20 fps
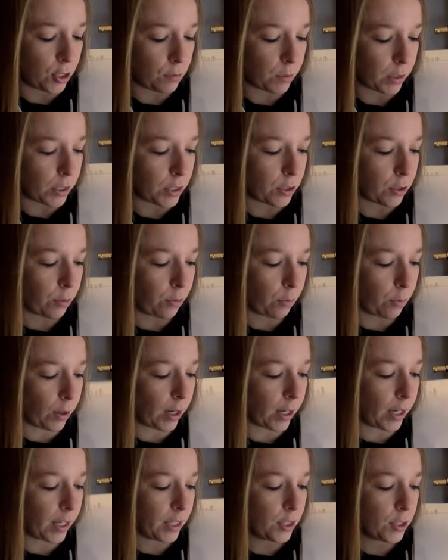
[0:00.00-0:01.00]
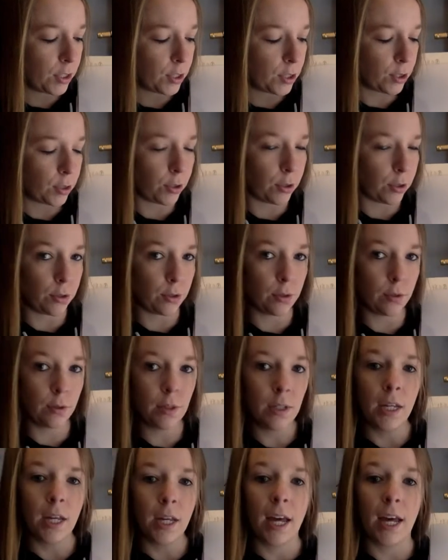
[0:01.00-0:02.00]
one. So 1, 2,
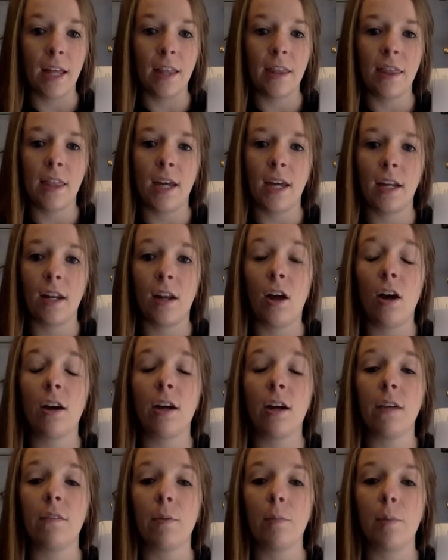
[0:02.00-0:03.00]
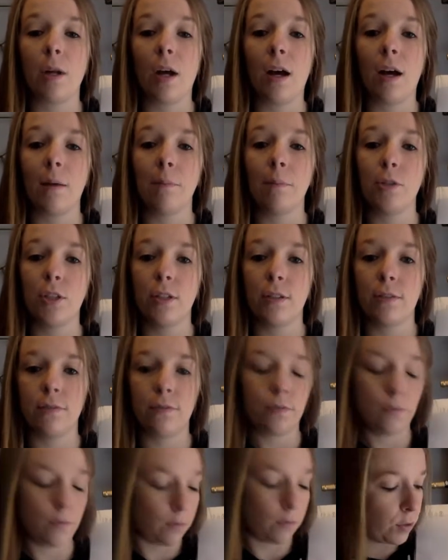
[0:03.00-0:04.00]
and then I'll give them an option of
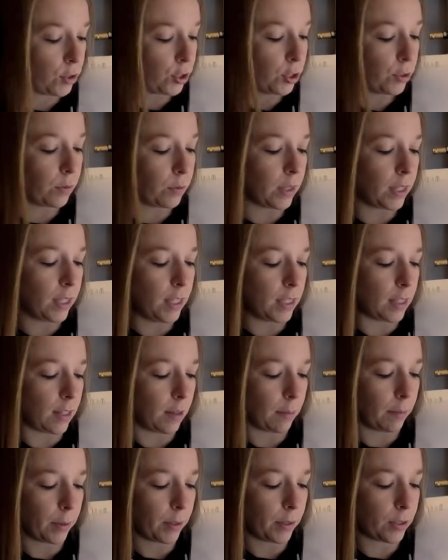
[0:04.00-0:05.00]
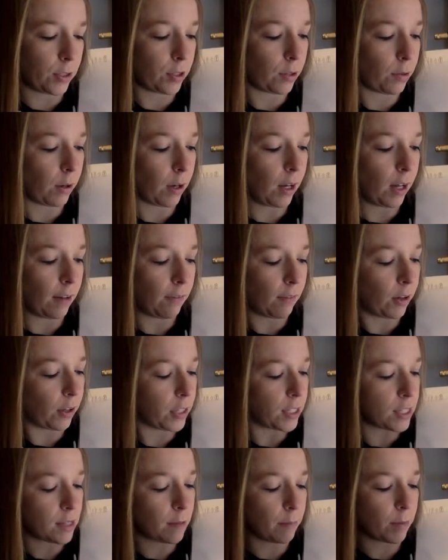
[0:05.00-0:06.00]
2 of these numbers. So I'll have all
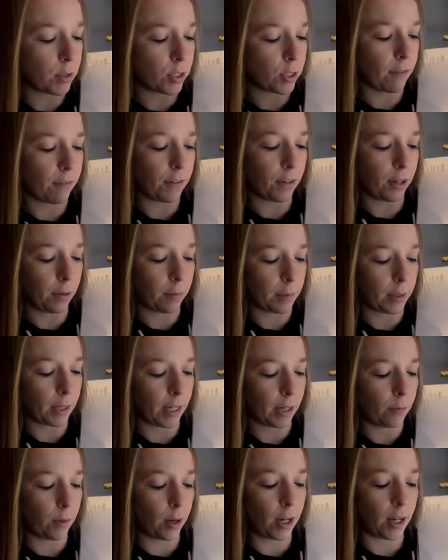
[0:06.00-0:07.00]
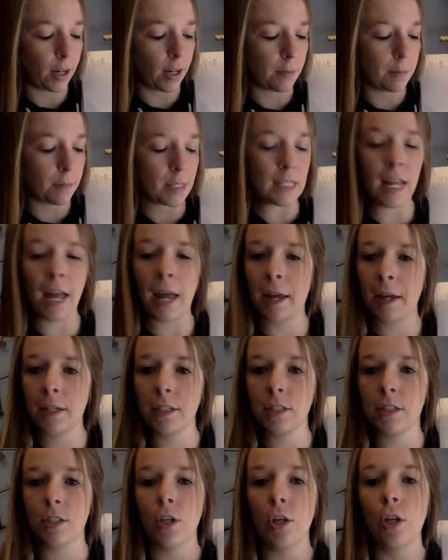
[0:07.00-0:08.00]
these numbers off and I'll be like, what comes next?
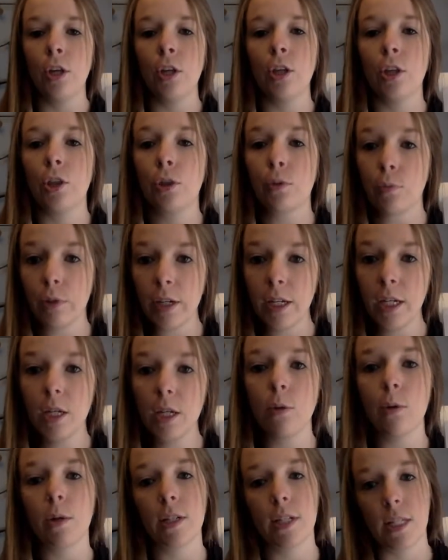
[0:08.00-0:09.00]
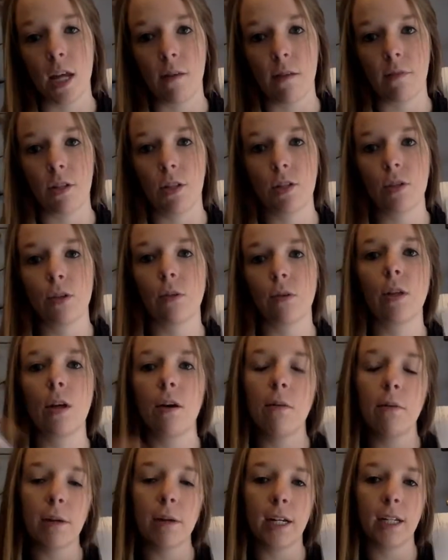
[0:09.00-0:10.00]
3 or 7. So
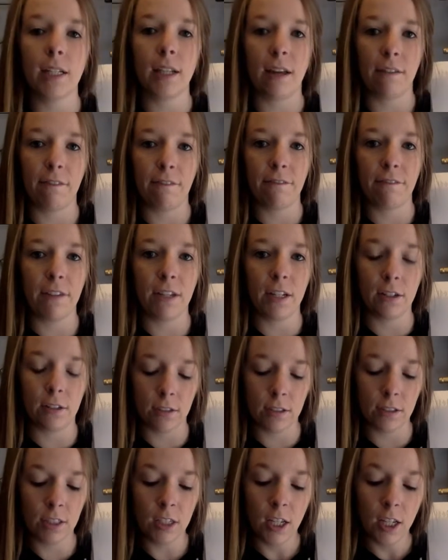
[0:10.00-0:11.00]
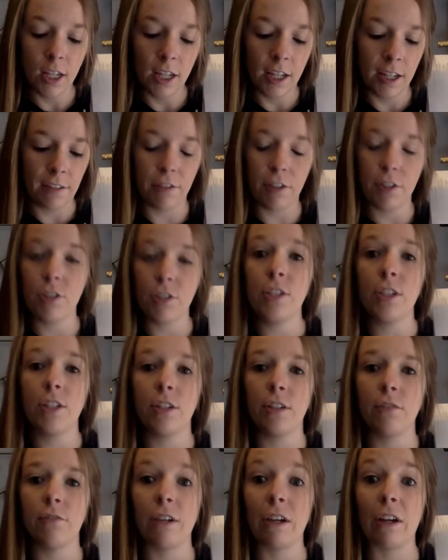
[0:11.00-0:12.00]
lowering that field if they're
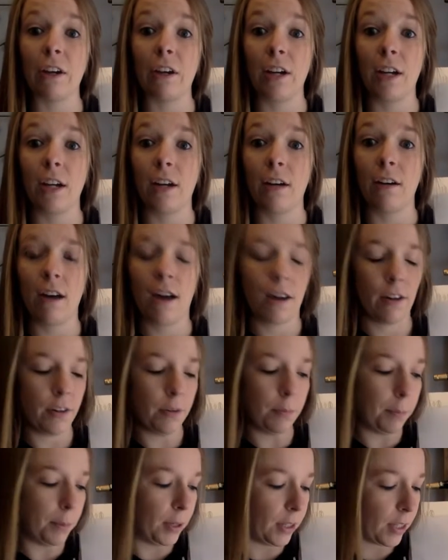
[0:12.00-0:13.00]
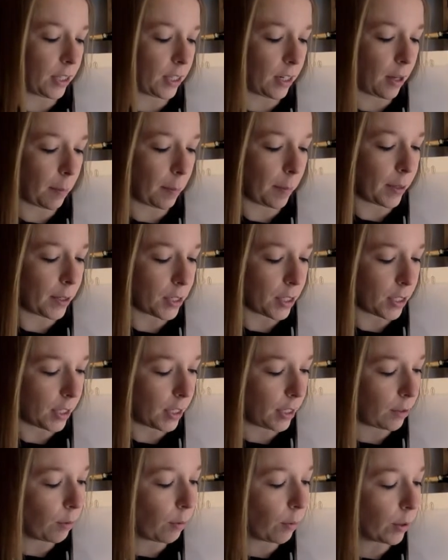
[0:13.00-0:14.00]
still figuring out how to put the numbers
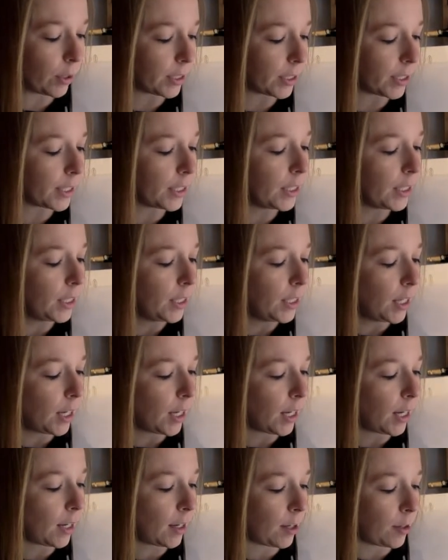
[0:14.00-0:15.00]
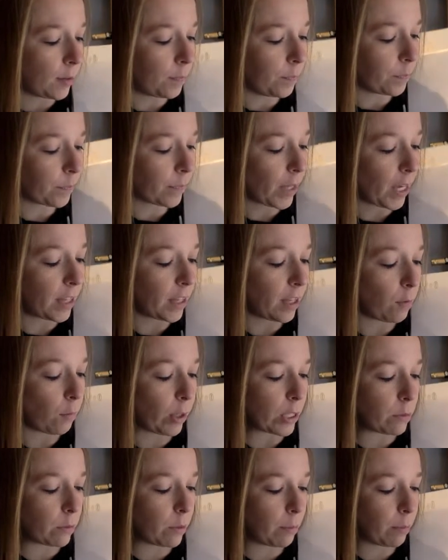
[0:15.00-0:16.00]
in order. And then
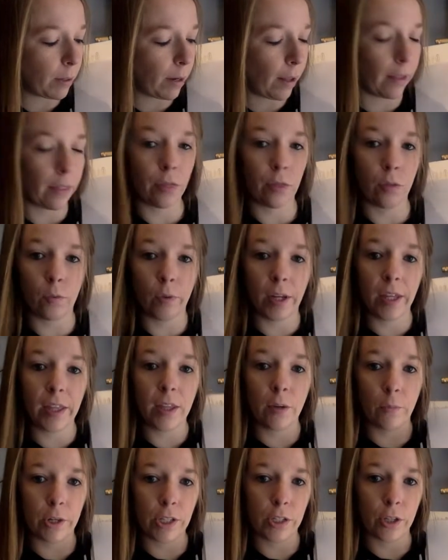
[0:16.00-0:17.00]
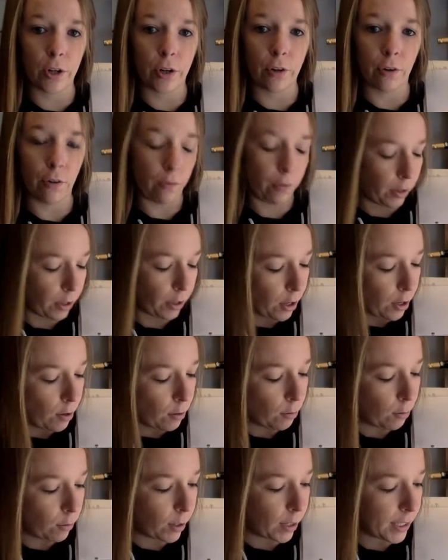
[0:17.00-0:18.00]
once we put on 3, then we start over.
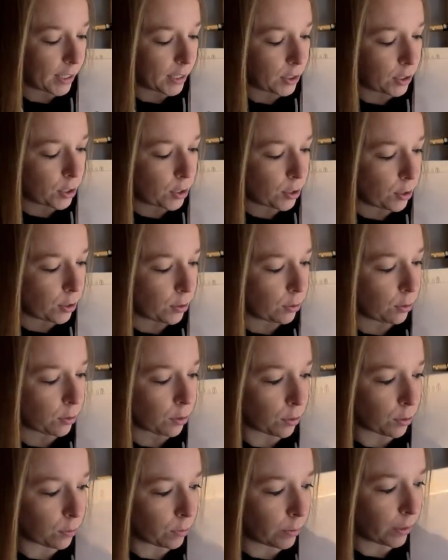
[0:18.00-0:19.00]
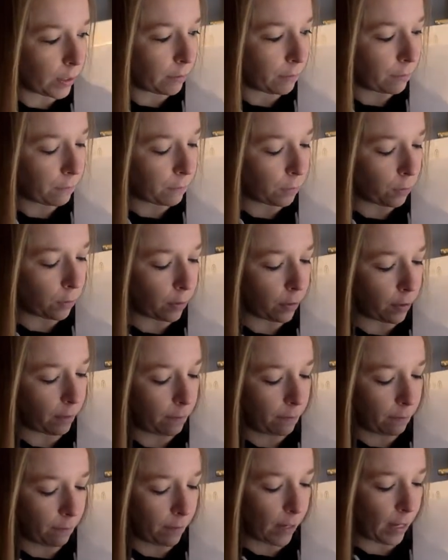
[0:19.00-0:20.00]
1, 2, 3,
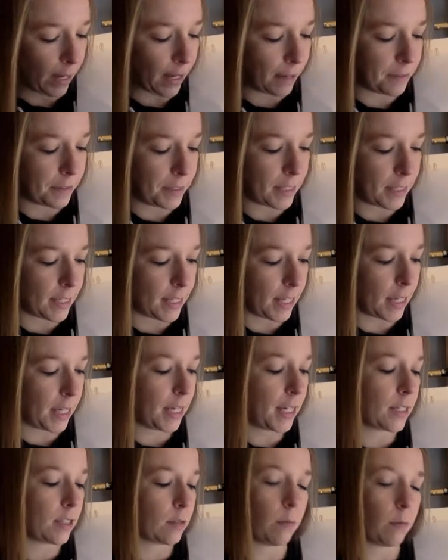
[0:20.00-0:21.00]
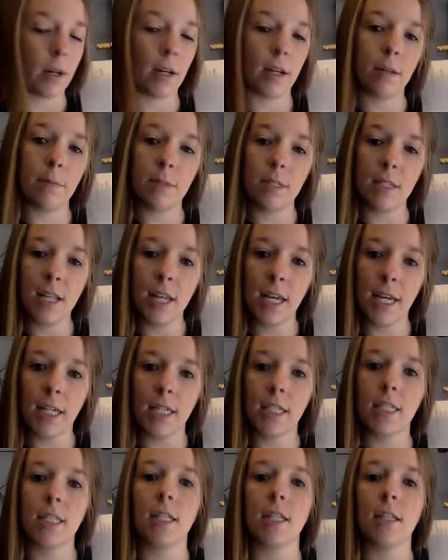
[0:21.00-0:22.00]
4, 5, 6. What comes
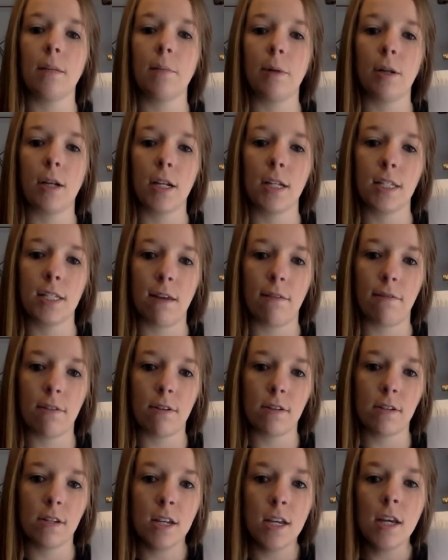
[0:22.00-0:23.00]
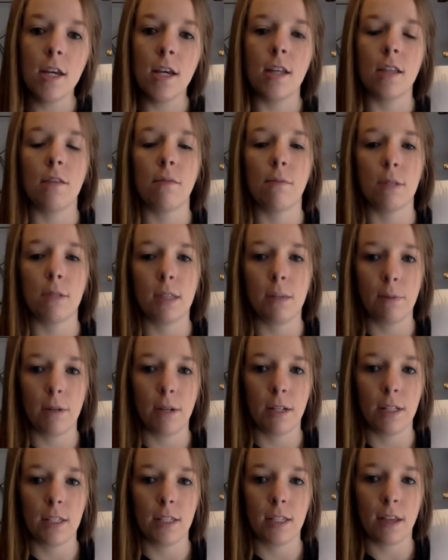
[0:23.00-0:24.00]
next? And they put on 7. And then once they put
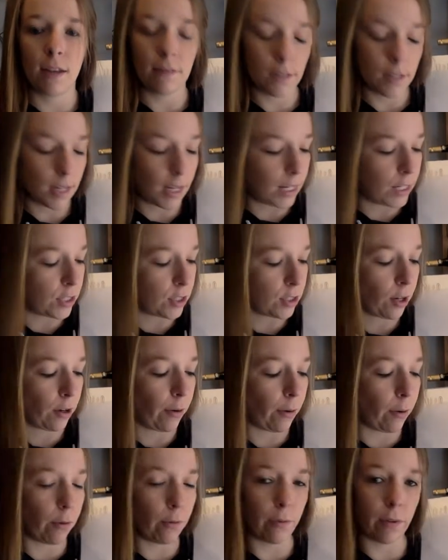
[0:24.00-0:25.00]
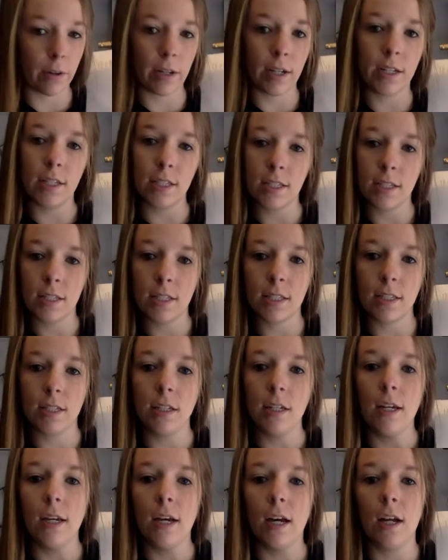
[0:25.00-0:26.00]
on 7, I start over because
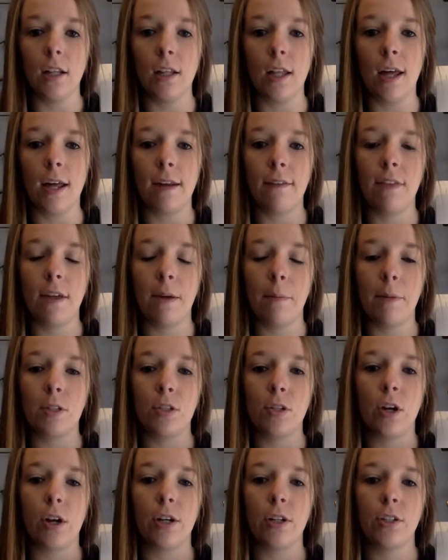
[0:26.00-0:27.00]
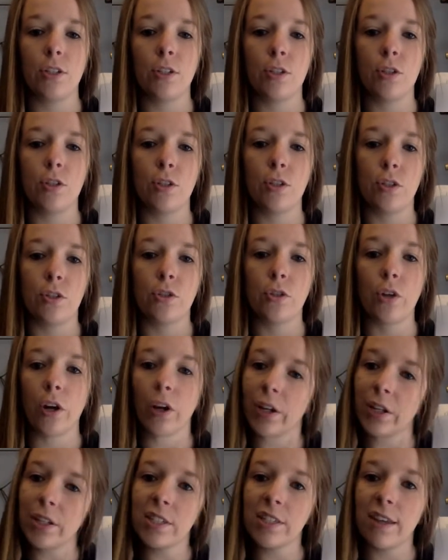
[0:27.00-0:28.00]
a lot of them it's hard to just
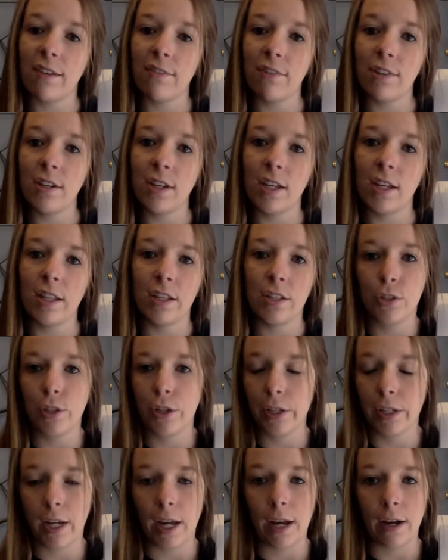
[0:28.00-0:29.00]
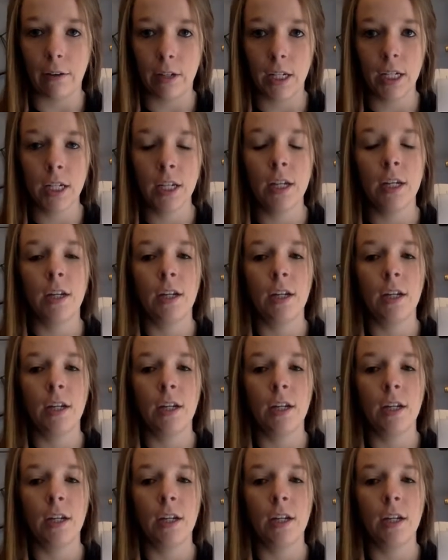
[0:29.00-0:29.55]
start at 7 and then start counting.